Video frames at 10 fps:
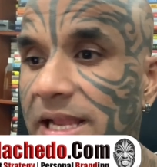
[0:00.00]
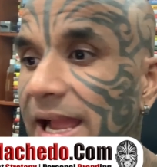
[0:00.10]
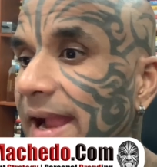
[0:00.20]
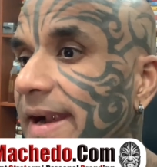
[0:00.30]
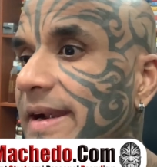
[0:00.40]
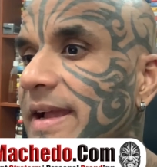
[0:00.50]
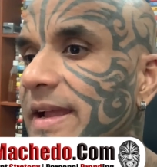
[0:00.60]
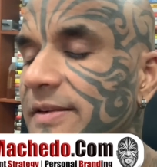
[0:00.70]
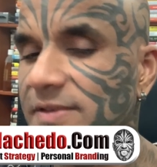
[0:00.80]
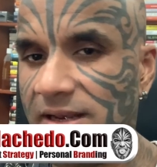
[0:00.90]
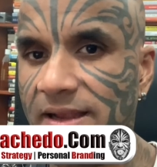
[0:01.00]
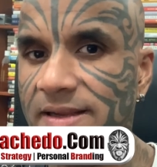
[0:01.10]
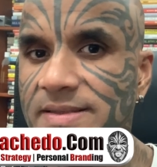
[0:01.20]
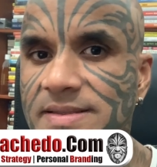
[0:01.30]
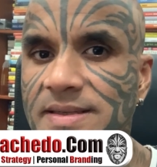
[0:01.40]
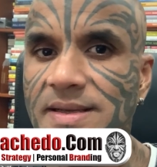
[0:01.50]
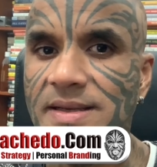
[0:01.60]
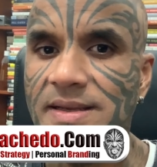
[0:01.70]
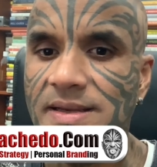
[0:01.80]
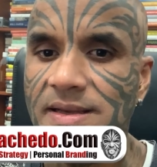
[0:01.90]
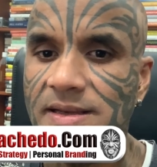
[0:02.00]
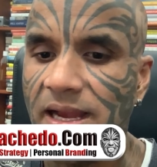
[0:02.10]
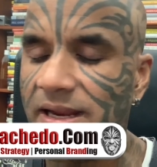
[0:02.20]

and I have clients. I